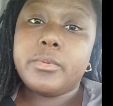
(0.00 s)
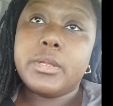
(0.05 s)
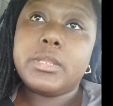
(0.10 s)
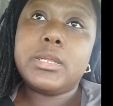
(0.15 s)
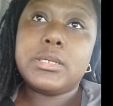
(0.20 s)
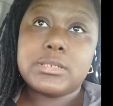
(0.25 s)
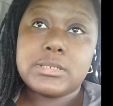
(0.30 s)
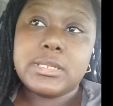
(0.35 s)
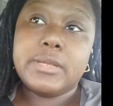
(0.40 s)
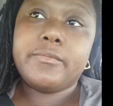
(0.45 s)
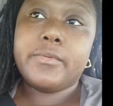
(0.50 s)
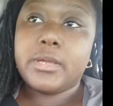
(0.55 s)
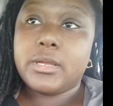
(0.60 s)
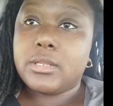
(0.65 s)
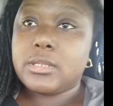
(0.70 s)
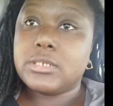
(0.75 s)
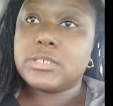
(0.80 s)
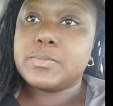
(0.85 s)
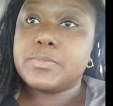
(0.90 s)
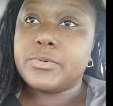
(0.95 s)
that's living
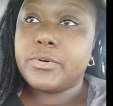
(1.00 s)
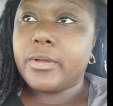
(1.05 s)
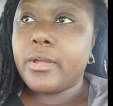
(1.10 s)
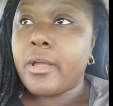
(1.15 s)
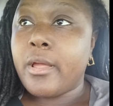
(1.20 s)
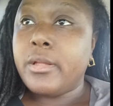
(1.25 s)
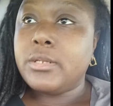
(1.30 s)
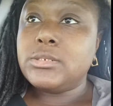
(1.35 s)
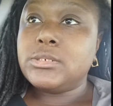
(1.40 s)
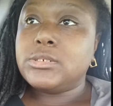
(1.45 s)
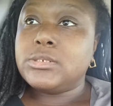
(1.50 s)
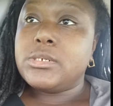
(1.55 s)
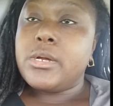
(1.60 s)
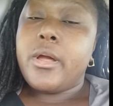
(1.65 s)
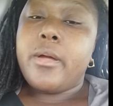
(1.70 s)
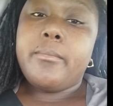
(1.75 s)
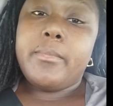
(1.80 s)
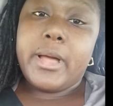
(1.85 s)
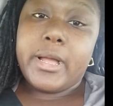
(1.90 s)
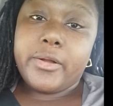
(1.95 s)
at this point,
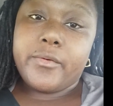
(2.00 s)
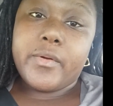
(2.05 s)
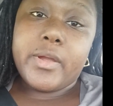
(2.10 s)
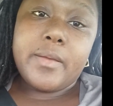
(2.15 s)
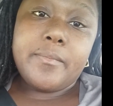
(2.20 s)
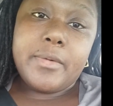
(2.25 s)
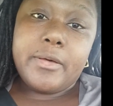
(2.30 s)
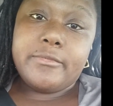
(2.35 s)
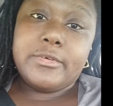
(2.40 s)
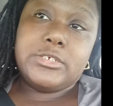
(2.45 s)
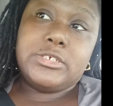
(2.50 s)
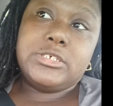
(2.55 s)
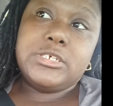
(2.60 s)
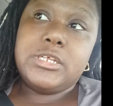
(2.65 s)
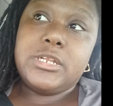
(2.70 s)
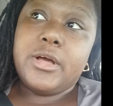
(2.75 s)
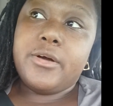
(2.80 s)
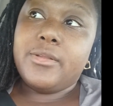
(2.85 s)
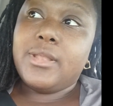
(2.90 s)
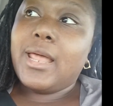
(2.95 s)
my grandmother, she
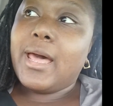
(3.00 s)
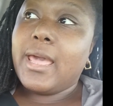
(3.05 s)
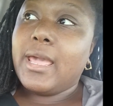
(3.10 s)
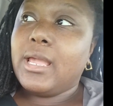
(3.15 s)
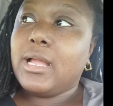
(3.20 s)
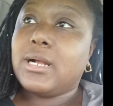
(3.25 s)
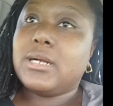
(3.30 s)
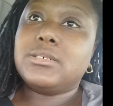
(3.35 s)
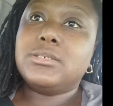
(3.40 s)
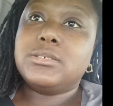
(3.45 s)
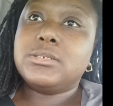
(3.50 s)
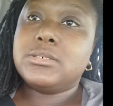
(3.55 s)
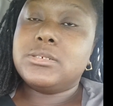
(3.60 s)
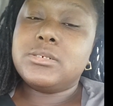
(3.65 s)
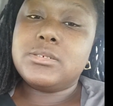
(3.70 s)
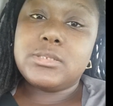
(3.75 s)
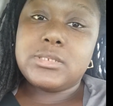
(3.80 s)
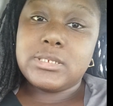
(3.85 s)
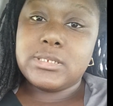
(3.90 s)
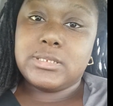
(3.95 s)
don't like
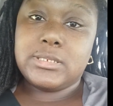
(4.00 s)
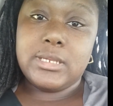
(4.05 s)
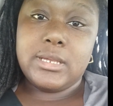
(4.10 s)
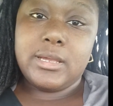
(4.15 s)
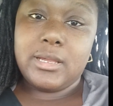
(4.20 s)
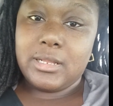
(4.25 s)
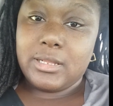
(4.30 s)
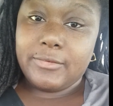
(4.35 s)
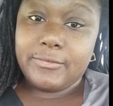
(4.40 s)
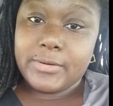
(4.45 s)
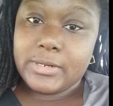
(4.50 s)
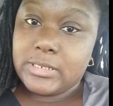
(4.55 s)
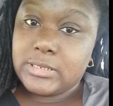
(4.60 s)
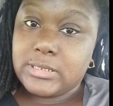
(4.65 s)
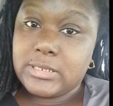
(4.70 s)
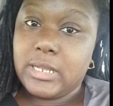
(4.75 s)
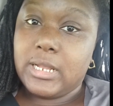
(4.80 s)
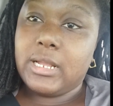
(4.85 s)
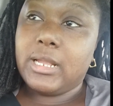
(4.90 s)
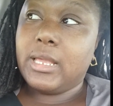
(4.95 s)
to sit in the front
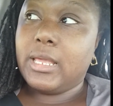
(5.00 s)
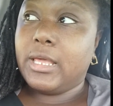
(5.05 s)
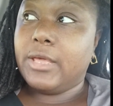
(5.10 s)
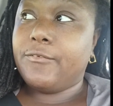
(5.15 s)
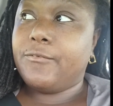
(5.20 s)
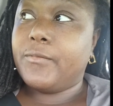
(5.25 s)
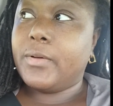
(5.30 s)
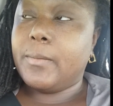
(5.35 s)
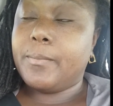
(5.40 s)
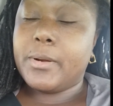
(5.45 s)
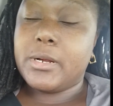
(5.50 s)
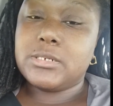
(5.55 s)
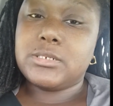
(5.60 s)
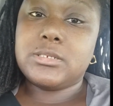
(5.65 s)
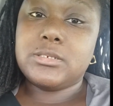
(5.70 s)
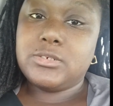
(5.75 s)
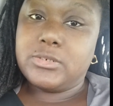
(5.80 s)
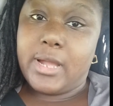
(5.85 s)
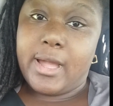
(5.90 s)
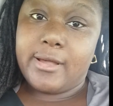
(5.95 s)
seat if a
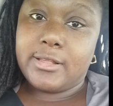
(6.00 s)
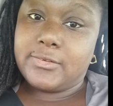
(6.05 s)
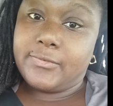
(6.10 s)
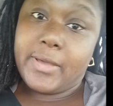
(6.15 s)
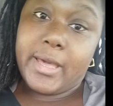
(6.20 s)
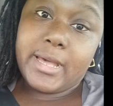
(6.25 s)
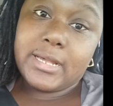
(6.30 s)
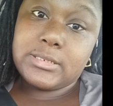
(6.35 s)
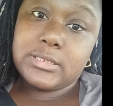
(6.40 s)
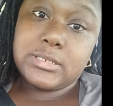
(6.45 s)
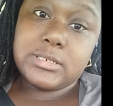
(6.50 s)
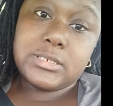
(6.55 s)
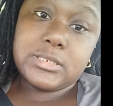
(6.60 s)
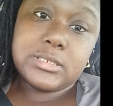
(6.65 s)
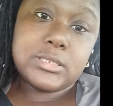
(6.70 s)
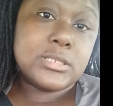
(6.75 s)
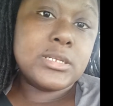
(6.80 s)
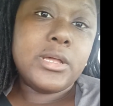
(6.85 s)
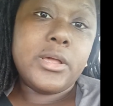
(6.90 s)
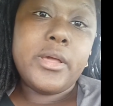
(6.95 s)
person drives fast.
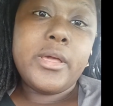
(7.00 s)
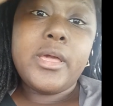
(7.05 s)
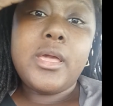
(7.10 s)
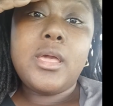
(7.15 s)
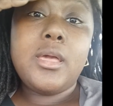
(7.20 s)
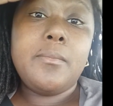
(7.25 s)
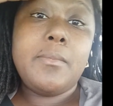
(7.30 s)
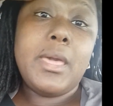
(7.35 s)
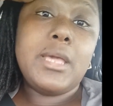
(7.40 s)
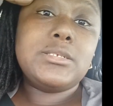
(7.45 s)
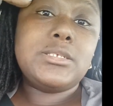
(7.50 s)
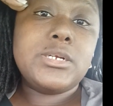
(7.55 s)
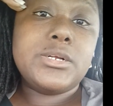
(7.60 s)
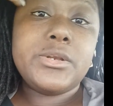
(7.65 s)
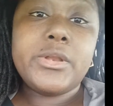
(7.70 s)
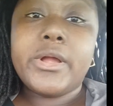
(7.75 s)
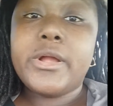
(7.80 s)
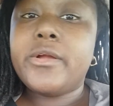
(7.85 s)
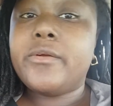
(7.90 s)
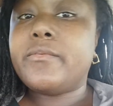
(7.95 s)
It makes her
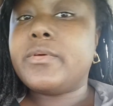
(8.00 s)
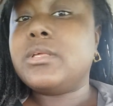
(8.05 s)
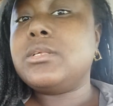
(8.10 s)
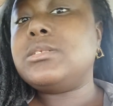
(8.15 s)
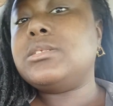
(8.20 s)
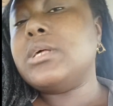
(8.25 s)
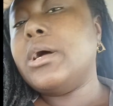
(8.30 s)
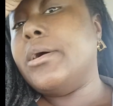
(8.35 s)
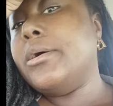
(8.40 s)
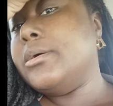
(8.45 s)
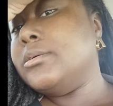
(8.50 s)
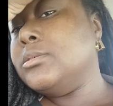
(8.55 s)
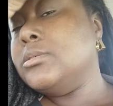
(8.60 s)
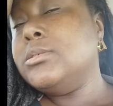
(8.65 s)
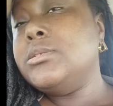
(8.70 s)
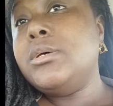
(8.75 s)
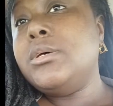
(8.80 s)
nervous. So